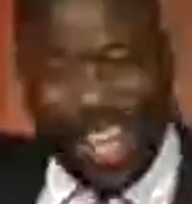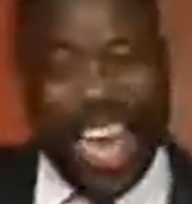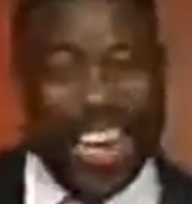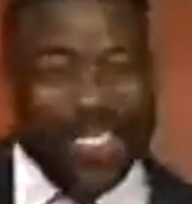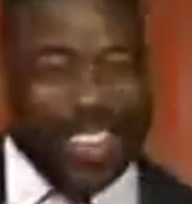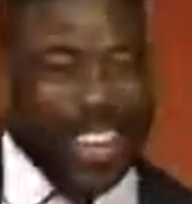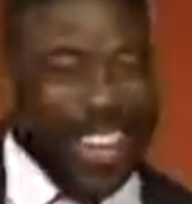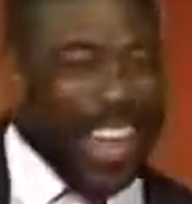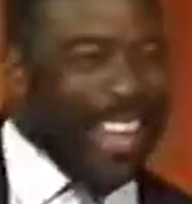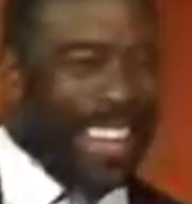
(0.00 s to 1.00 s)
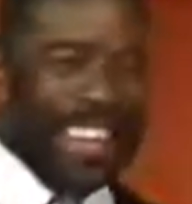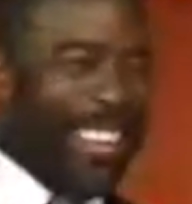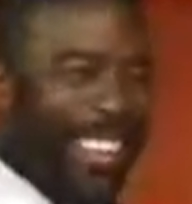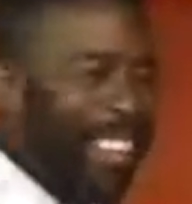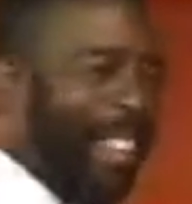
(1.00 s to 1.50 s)
your hand if you know that.
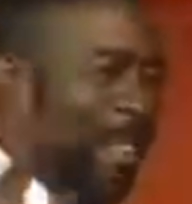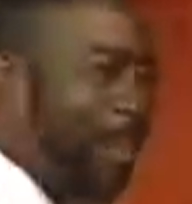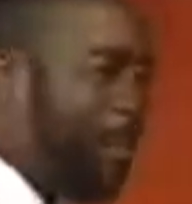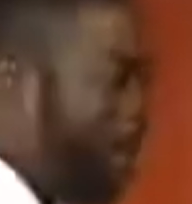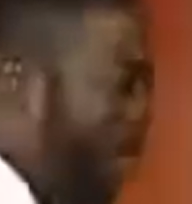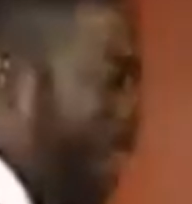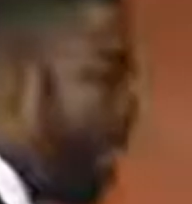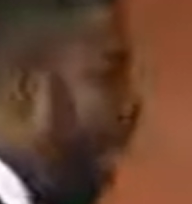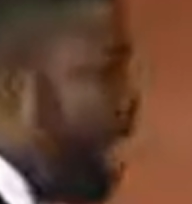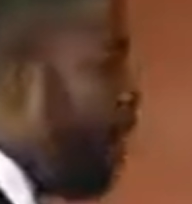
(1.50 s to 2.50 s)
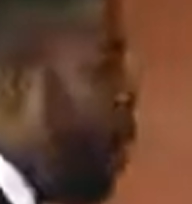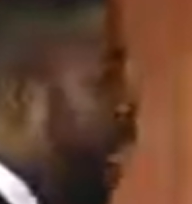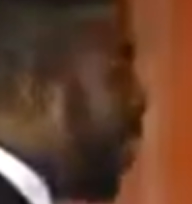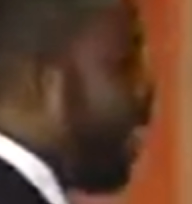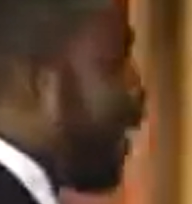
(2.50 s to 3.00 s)
That
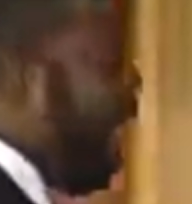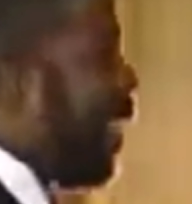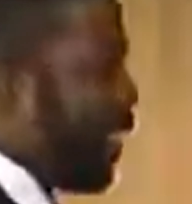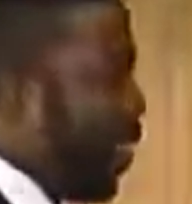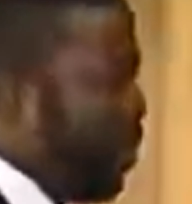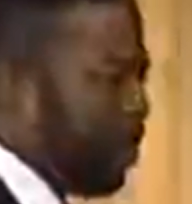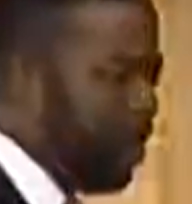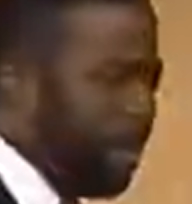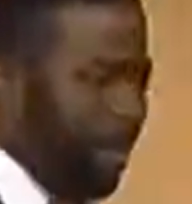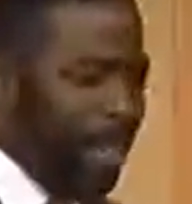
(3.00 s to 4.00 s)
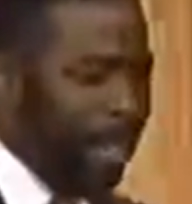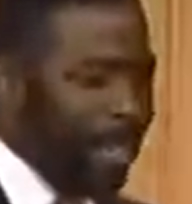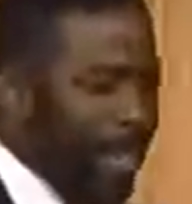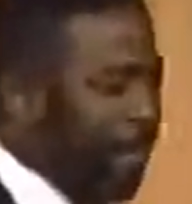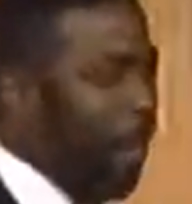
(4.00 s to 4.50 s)
voice is awesome.
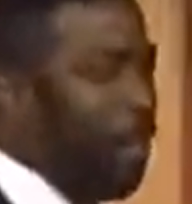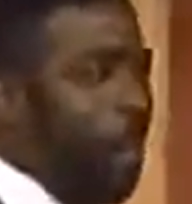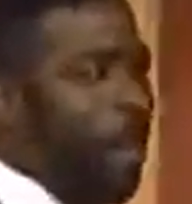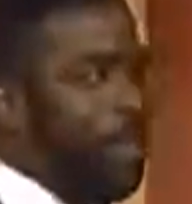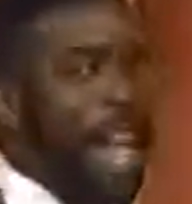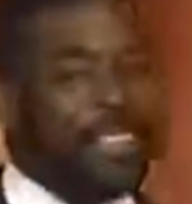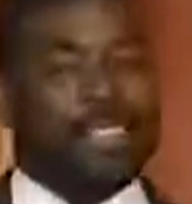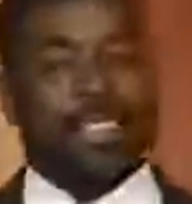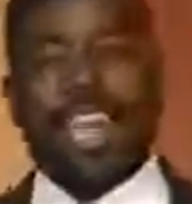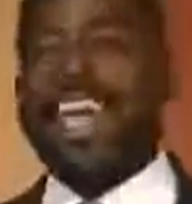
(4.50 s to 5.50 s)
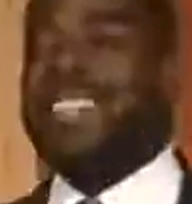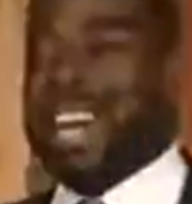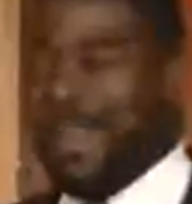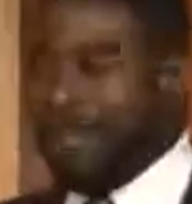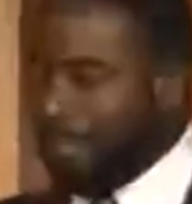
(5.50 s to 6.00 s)
So you have got to stand
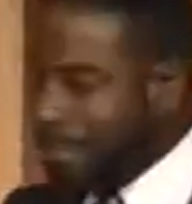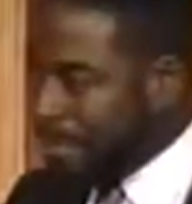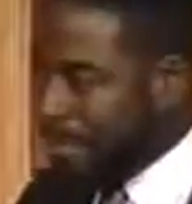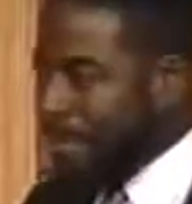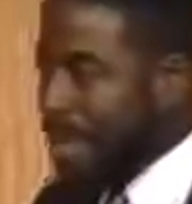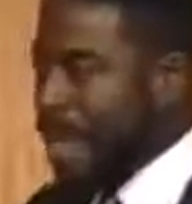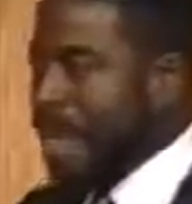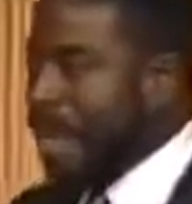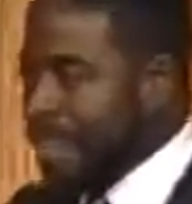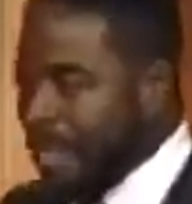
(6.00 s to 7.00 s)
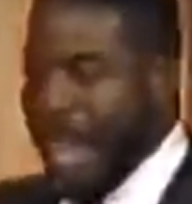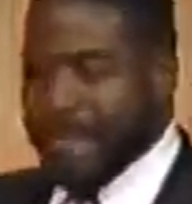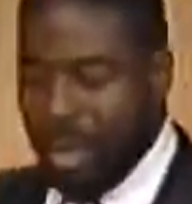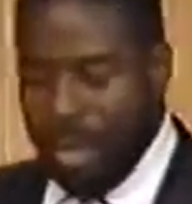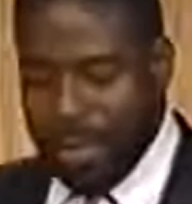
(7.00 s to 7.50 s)
up to that
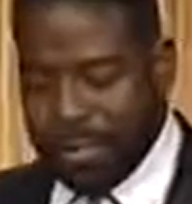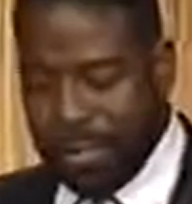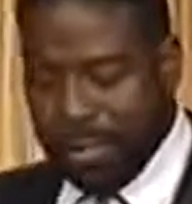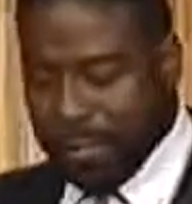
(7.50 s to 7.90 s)
voice.